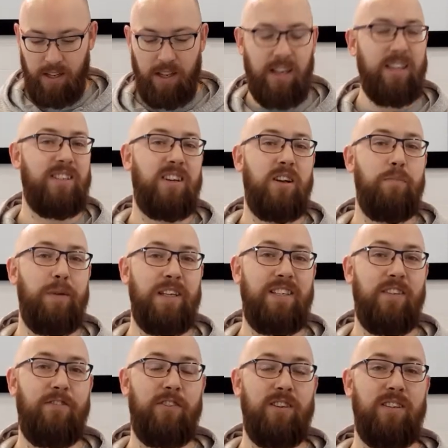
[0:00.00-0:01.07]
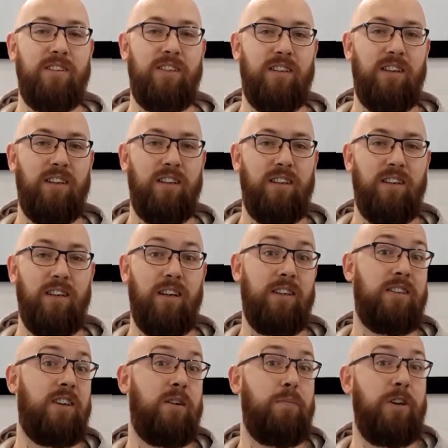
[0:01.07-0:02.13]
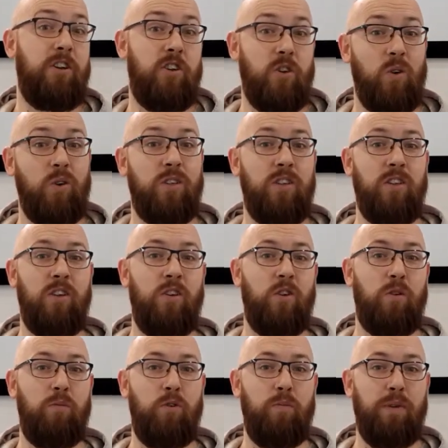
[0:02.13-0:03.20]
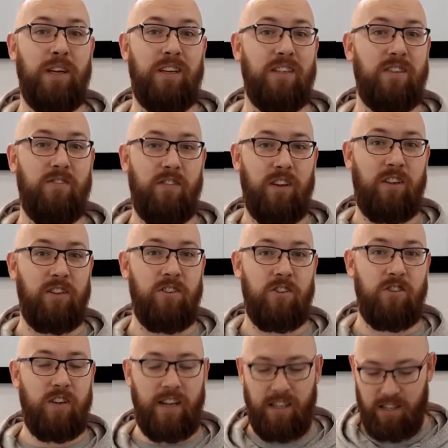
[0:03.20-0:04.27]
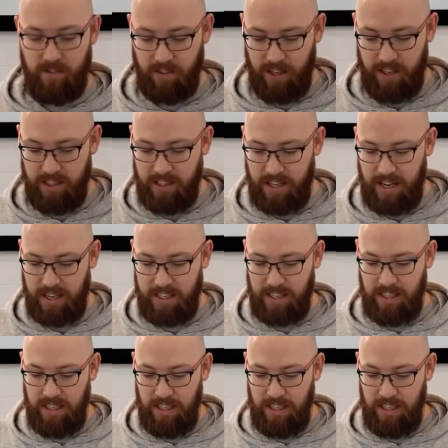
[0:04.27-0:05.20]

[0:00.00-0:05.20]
It's going to be different, it's going to be shorter than normal because of the constraints of the internet,